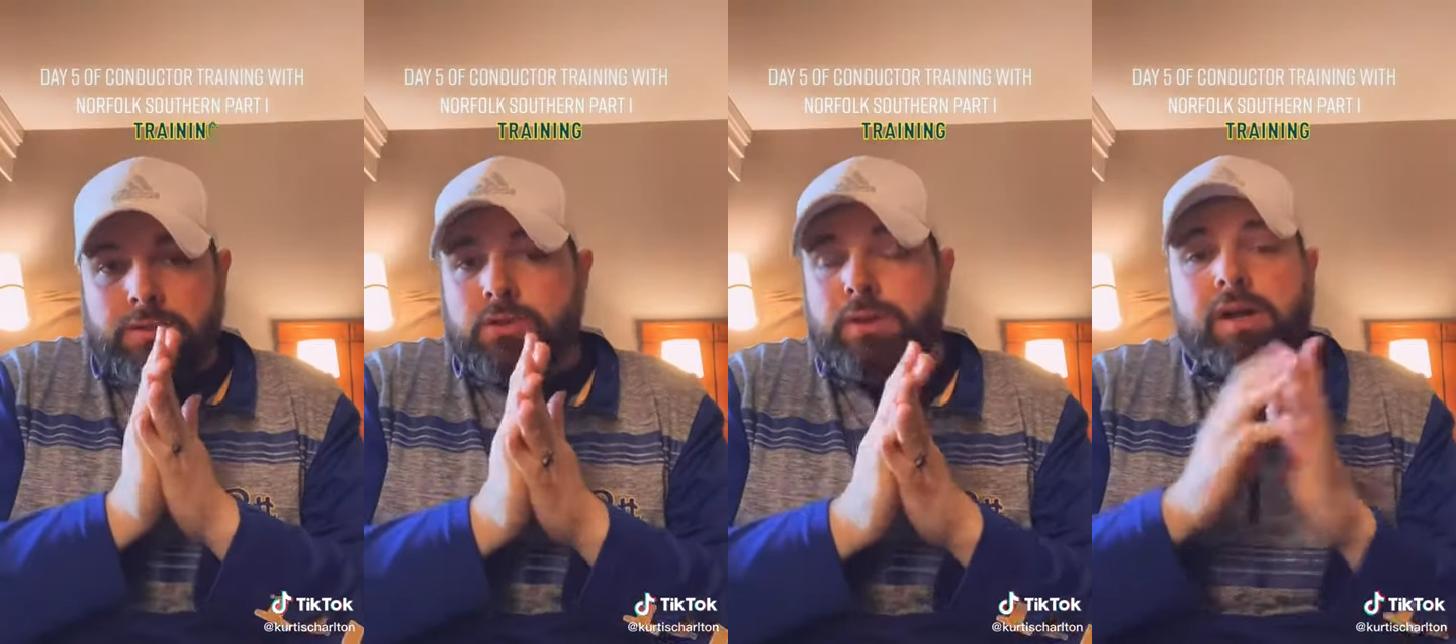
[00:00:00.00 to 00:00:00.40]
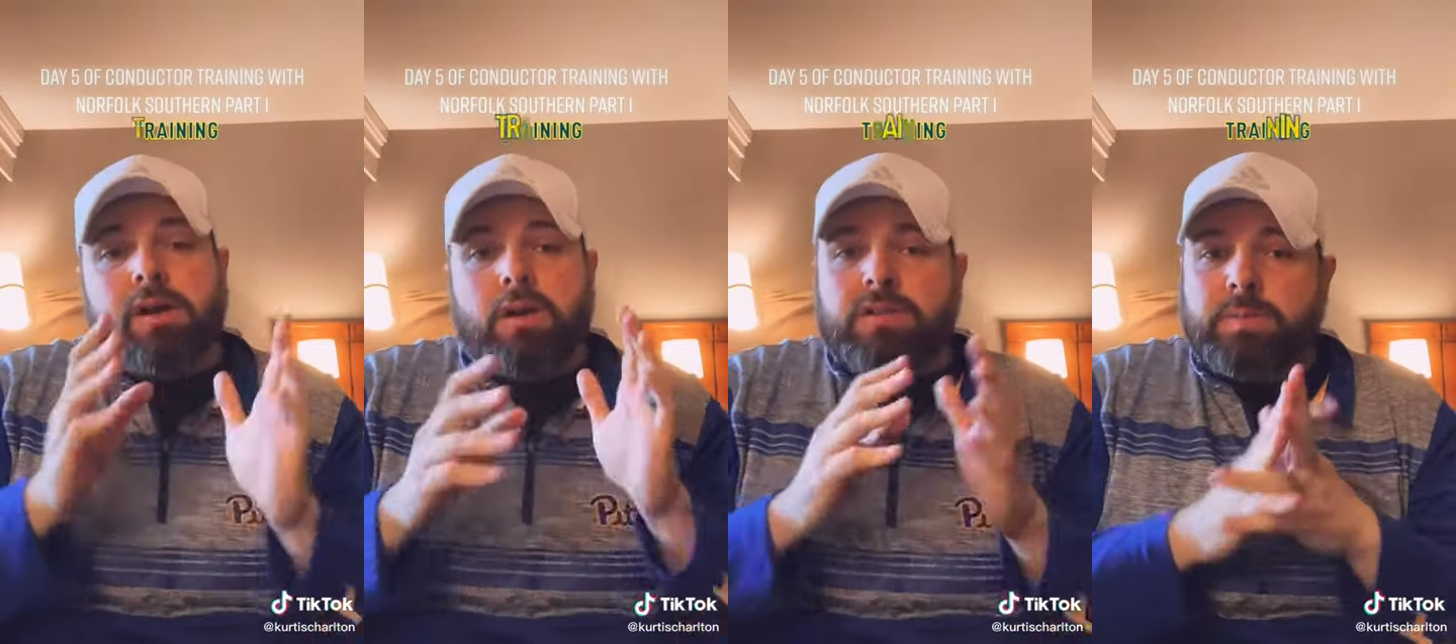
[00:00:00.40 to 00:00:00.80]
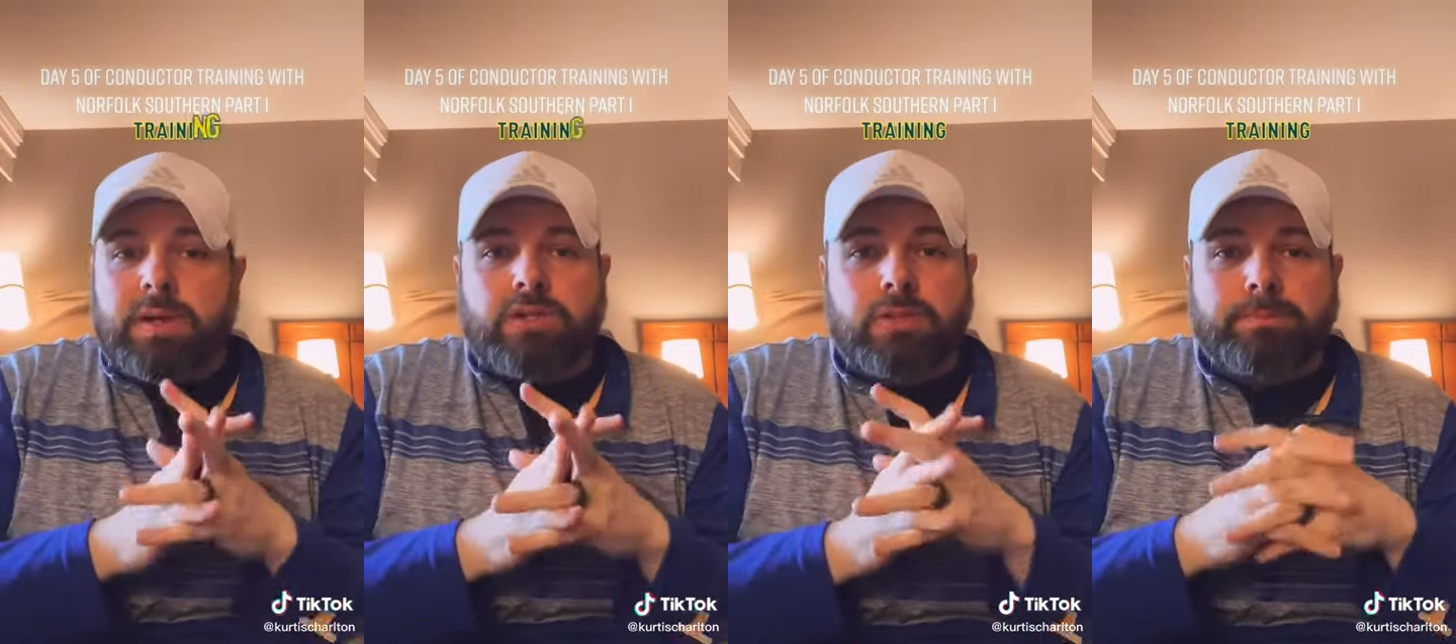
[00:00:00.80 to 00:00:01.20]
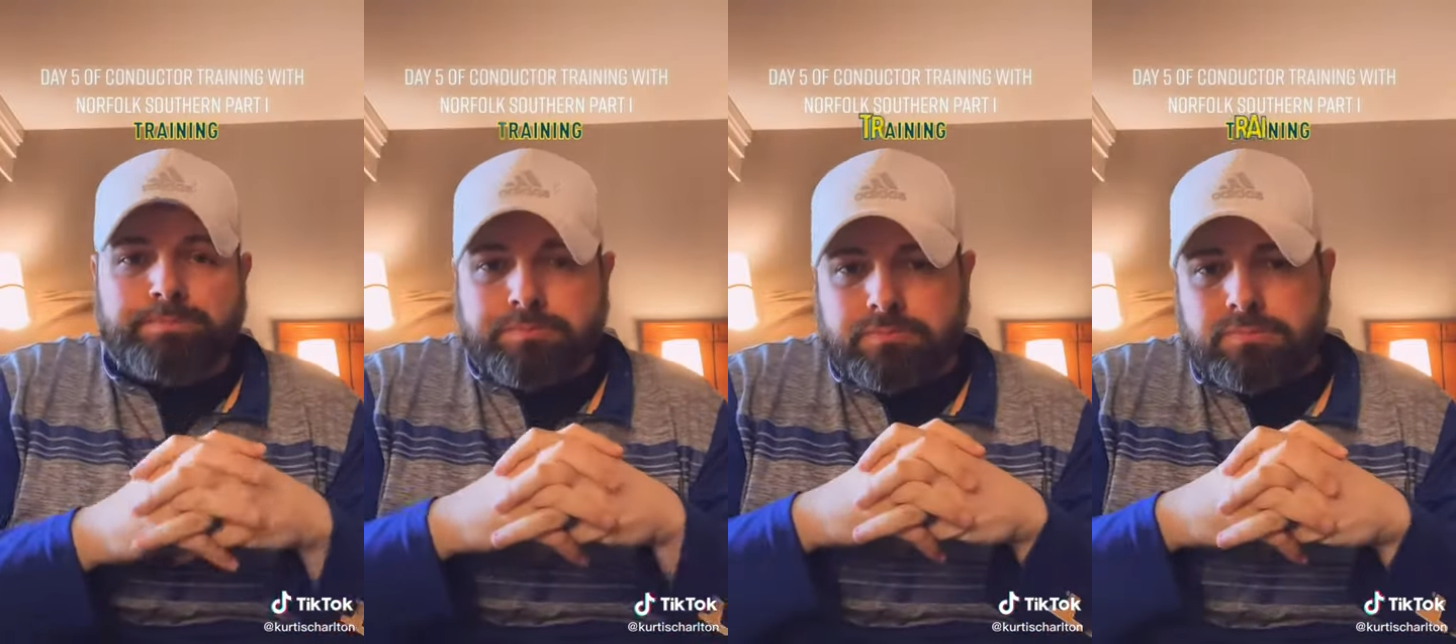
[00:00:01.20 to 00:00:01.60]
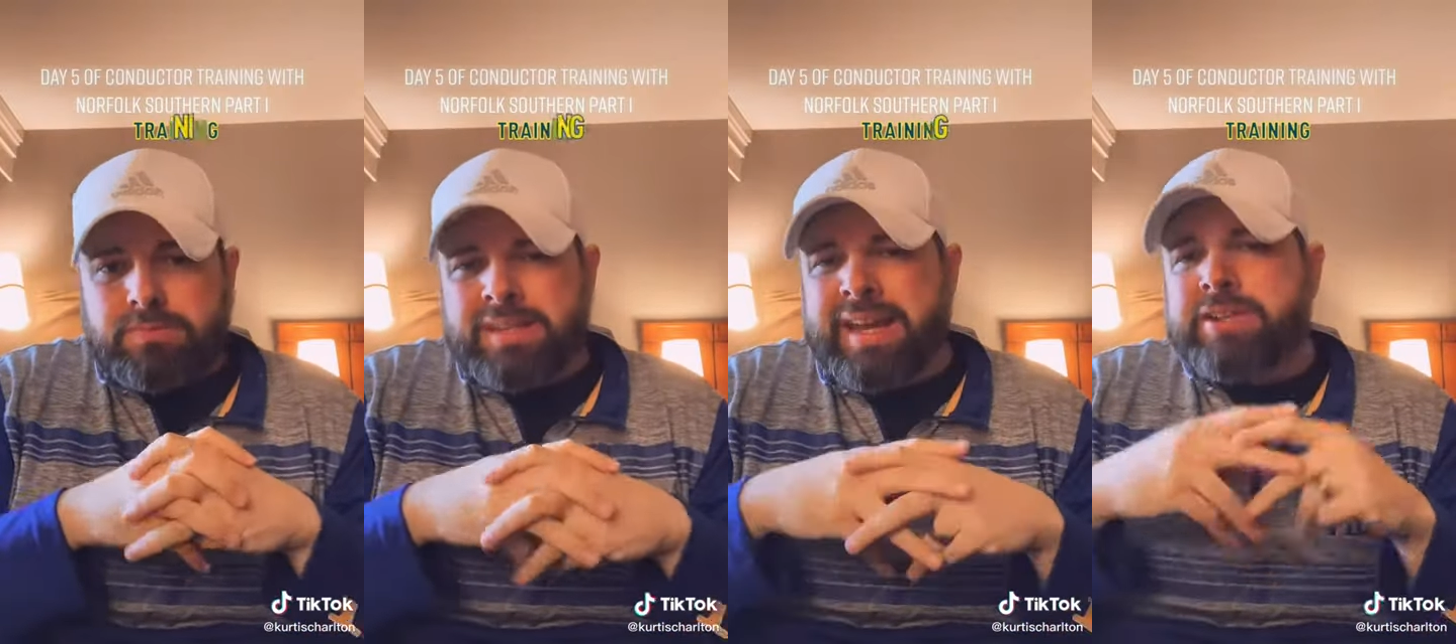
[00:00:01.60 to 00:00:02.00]
doing a car inspection
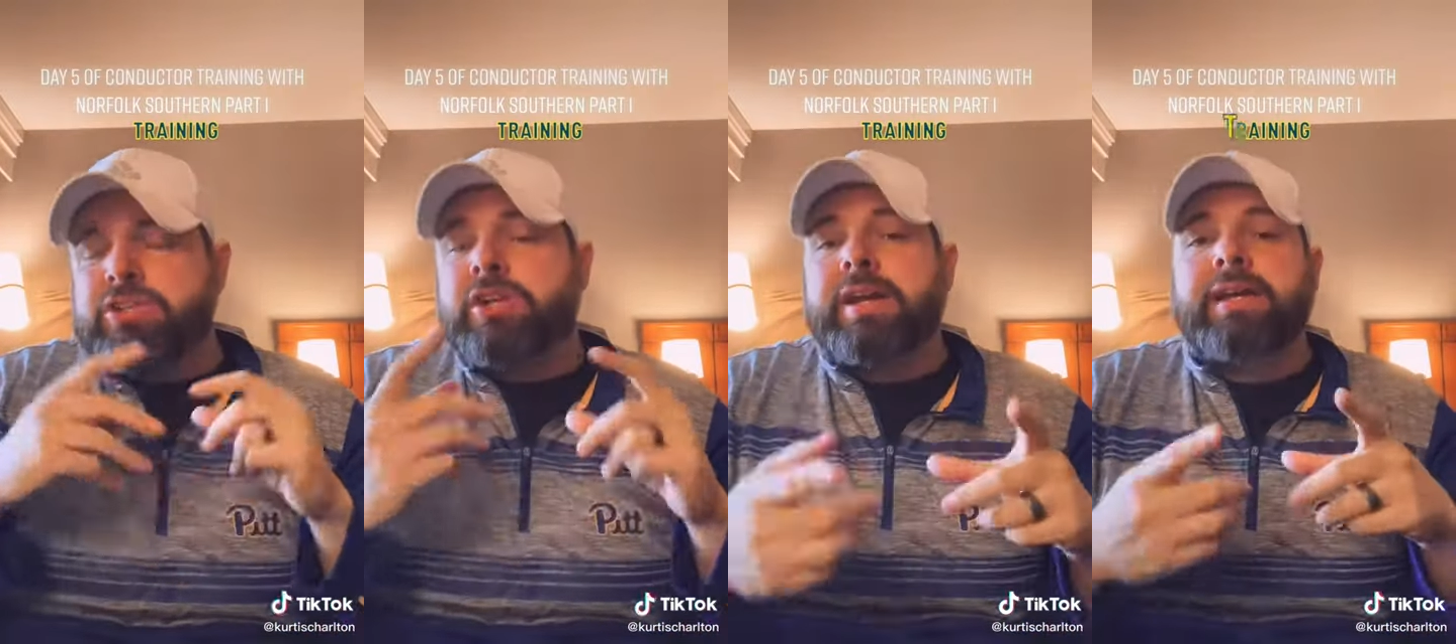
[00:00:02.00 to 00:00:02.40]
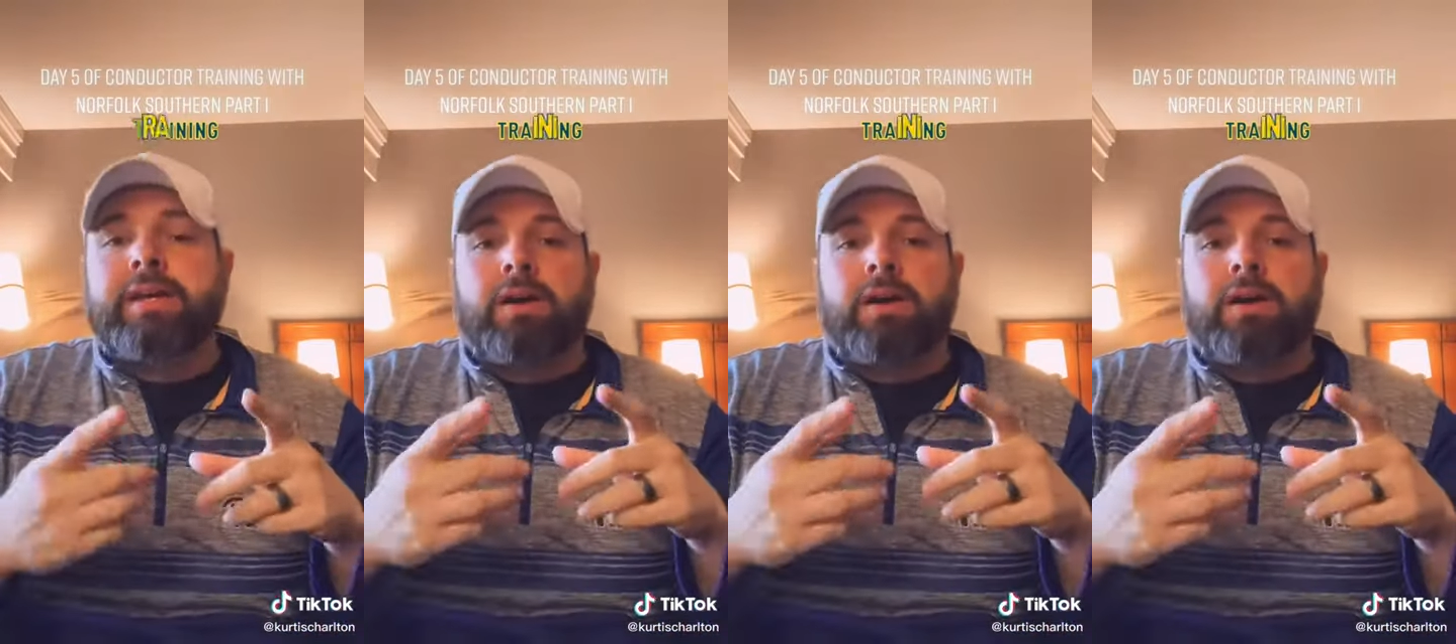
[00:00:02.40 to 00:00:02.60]
and checking